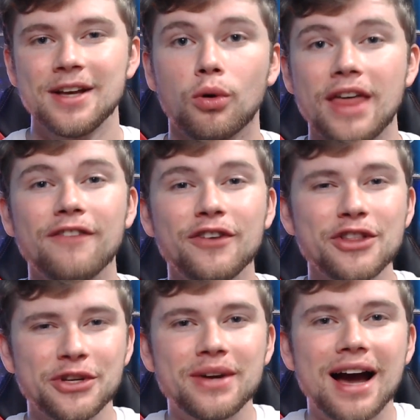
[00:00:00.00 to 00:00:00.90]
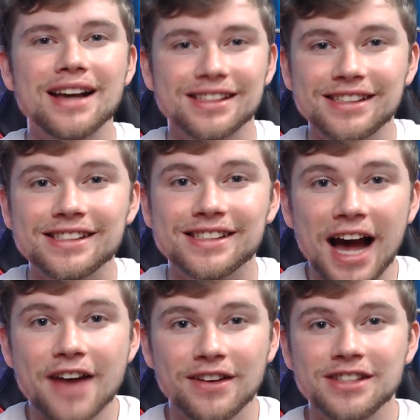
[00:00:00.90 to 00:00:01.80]
But without further ado, guys, let's just
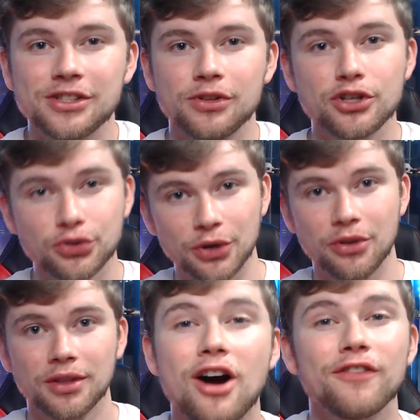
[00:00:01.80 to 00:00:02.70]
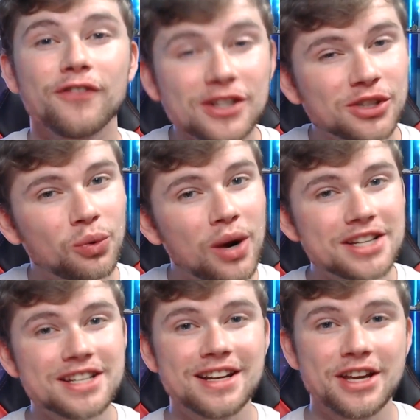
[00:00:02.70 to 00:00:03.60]
dive into the truth. Now, our first
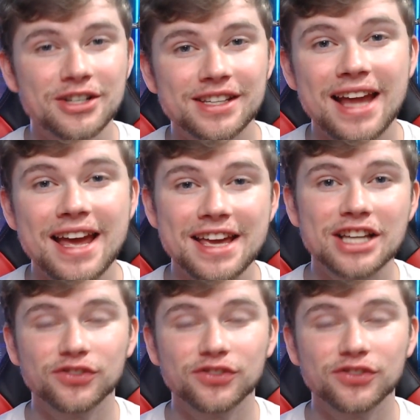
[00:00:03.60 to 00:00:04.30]
question here today is